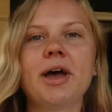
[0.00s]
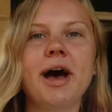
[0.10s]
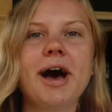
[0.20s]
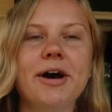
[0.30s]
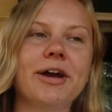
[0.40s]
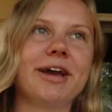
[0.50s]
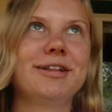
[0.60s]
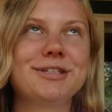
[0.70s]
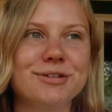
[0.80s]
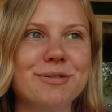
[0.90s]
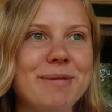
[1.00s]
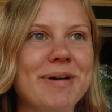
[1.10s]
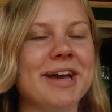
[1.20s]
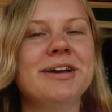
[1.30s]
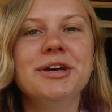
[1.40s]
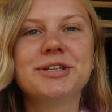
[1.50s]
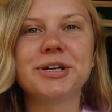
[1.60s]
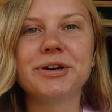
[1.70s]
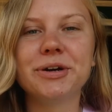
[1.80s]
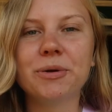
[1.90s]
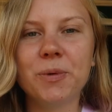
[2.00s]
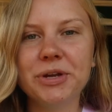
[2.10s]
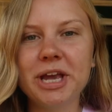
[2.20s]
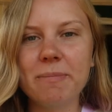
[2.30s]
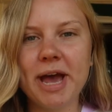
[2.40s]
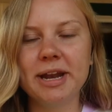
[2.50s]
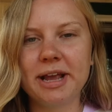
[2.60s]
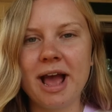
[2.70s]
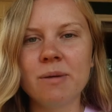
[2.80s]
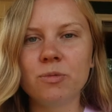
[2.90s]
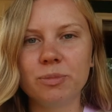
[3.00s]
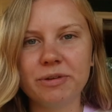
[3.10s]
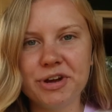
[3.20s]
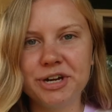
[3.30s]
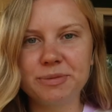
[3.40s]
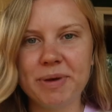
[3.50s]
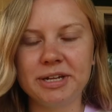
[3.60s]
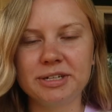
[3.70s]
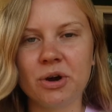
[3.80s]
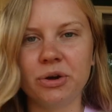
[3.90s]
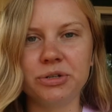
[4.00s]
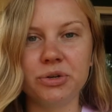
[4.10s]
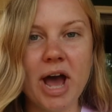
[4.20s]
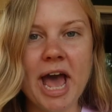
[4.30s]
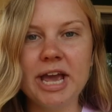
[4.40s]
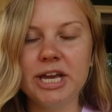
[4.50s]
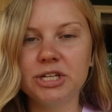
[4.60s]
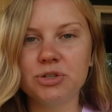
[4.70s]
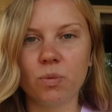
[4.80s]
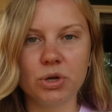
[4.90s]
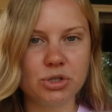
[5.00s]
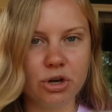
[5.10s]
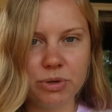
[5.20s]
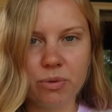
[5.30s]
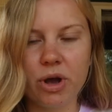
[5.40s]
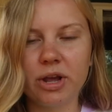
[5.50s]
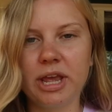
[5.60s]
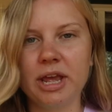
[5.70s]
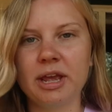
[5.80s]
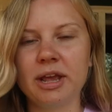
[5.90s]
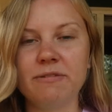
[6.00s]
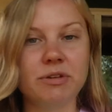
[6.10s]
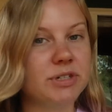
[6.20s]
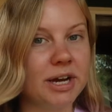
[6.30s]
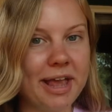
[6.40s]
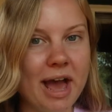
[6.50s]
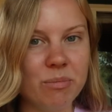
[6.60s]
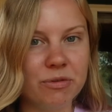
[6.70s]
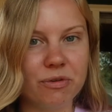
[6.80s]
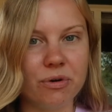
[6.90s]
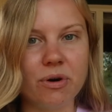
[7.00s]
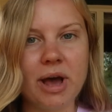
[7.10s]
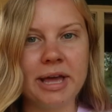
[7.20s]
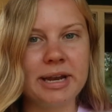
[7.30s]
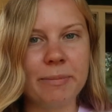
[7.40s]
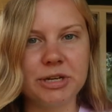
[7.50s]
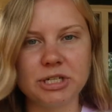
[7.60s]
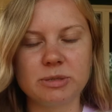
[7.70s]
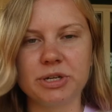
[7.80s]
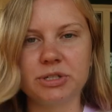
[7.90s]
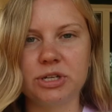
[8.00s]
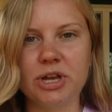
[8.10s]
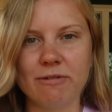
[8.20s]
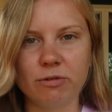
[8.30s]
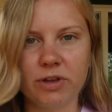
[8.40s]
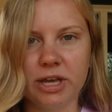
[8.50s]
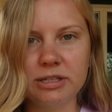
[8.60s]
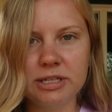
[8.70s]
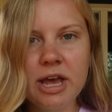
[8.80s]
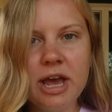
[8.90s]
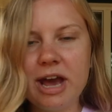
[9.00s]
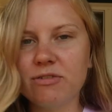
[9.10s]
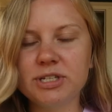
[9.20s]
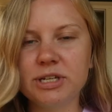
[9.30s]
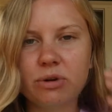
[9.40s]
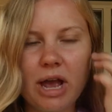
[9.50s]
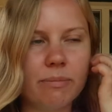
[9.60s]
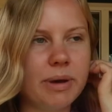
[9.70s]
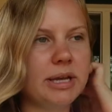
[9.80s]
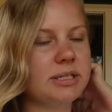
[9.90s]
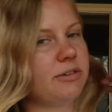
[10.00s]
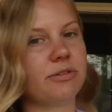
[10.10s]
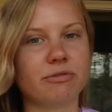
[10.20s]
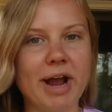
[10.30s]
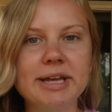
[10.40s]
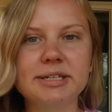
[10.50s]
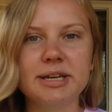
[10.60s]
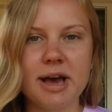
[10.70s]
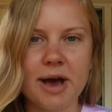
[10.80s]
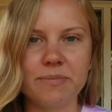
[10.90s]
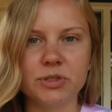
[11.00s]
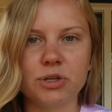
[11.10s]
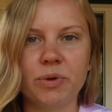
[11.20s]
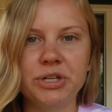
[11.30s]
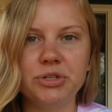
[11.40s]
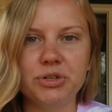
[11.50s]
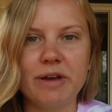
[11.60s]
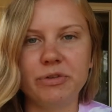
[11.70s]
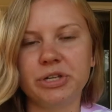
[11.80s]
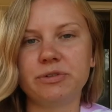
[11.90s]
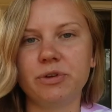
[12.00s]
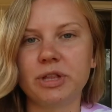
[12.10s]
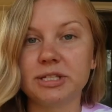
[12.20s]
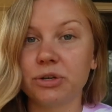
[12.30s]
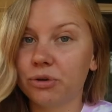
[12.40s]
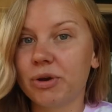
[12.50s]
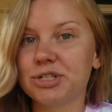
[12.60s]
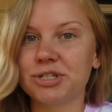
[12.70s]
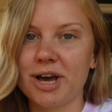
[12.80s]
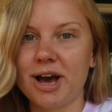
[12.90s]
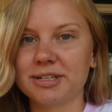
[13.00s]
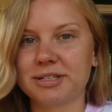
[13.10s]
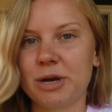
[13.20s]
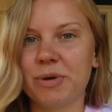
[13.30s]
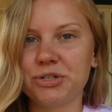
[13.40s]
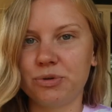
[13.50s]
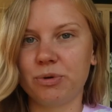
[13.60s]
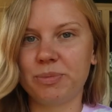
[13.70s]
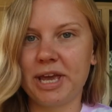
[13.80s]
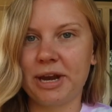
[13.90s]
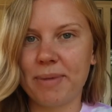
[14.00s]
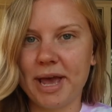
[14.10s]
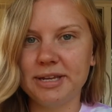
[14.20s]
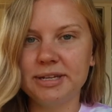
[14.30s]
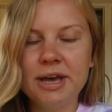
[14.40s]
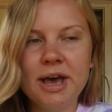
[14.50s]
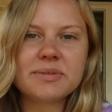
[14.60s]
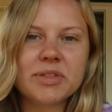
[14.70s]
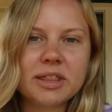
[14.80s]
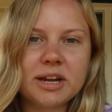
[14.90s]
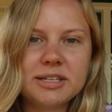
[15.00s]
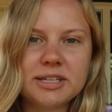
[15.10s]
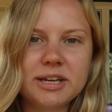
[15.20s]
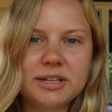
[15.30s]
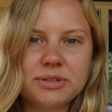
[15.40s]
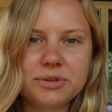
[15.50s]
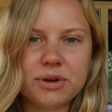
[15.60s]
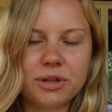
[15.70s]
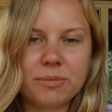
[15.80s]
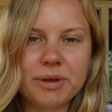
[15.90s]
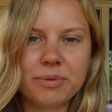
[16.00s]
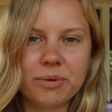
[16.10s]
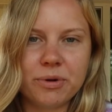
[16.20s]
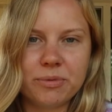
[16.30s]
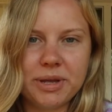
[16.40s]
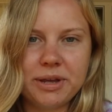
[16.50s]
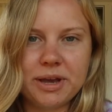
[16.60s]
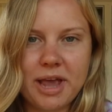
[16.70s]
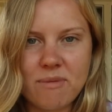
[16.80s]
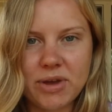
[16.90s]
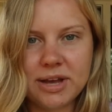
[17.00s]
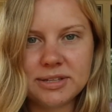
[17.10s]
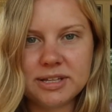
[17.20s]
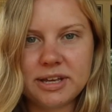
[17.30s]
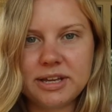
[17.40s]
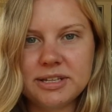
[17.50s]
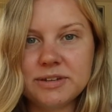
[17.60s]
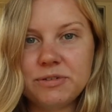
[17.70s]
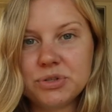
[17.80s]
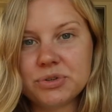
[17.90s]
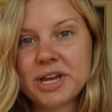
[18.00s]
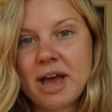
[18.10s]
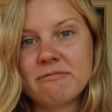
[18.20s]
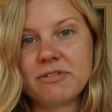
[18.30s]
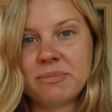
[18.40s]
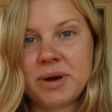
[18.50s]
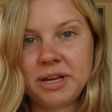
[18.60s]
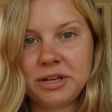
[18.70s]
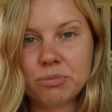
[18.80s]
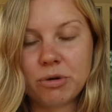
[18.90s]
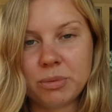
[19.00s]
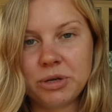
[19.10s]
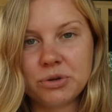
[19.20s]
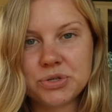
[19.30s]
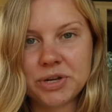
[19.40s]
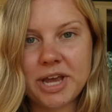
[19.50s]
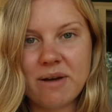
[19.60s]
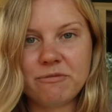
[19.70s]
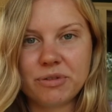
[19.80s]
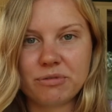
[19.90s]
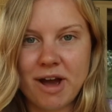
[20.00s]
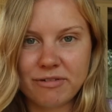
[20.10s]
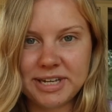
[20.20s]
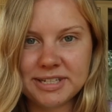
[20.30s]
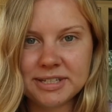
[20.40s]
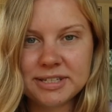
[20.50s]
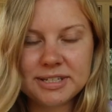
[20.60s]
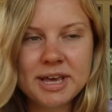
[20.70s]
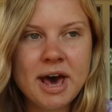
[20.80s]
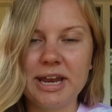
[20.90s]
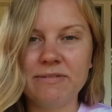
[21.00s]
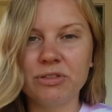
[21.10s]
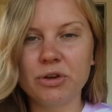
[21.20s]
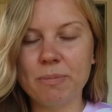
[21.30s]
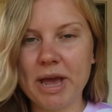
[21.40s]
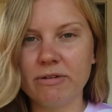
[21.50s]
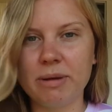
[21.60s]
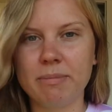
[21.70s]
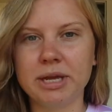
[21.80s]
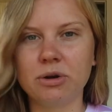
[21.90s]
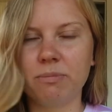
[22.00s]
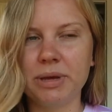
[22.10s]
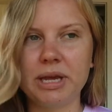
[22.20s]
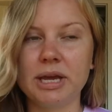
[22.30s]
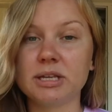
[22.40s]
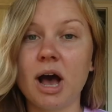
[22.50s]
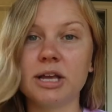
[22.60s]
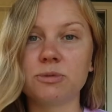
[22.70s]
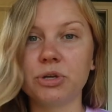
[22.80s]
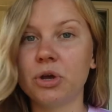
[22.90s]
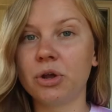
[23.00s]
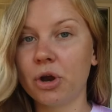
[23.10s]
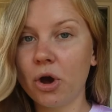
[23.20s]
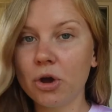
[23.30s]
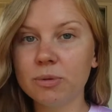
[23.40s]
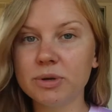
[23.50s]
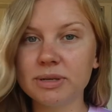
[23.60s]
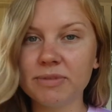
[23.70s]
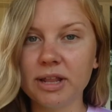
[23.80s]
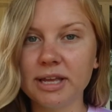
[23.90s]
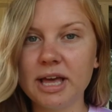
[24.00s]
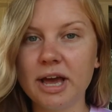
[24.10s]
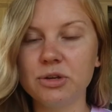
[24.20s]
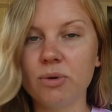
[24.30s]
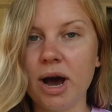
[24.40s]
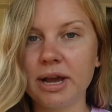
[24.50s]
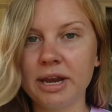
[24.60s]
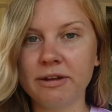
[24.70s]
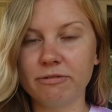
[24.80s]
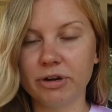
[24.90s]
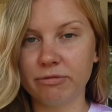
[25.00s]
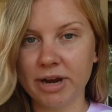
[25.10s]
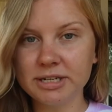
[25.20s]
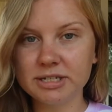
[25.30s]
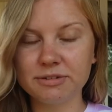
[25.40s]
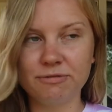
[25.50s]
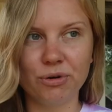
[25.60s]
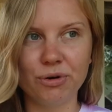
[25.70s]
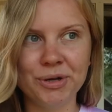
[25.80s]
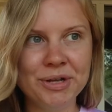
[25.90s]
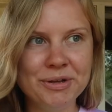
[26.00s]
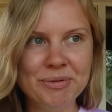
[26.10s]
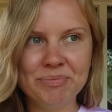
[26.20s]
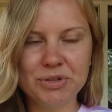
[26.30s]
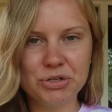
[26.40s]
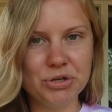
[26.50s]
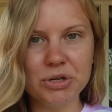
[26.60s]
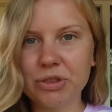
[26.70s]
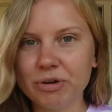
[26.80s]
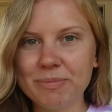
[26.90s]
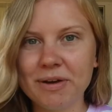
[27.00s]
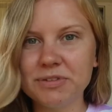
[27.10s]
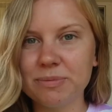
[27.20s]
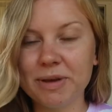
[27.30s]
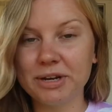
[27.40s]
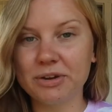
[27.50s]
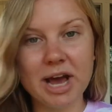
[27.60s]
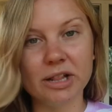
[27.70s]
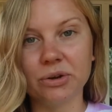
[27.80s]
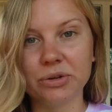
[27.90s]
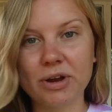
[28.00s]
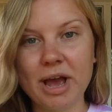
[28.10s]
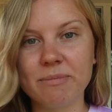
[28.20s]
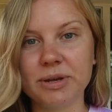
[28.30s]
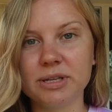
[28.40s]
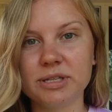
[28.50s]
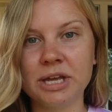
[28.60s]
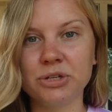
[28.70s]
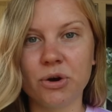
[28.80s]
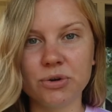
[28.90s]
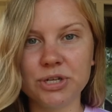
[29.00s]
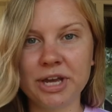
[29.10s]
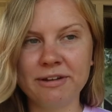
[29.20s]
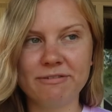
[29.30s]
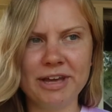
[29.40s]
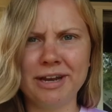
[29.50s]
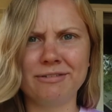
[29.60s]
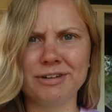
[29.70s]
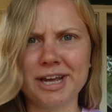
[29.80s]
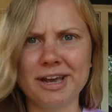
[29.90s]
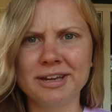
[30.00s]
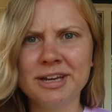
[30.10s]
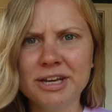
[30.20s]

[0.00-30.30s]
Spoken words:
Okay, let's talk about pay. So what you get paid at camp will be very dependent on your age, what job you're working, if you've done camp before, and how much experience that you have with kids. Every single camp pays a different rate. So when you do have your interview, that's a good question to ask, is how much you will be getting paid. Something that I say to a lot of people that want to be a camp counselor is, if you're doing camp for the money, you're probably not doing camp for the right reasons. Even though your pay rate may not be as high as what you earn at home or something like that, you are getting free rent for 2 to 3 months, depending on how long your camp is, and you're also getting fed every day.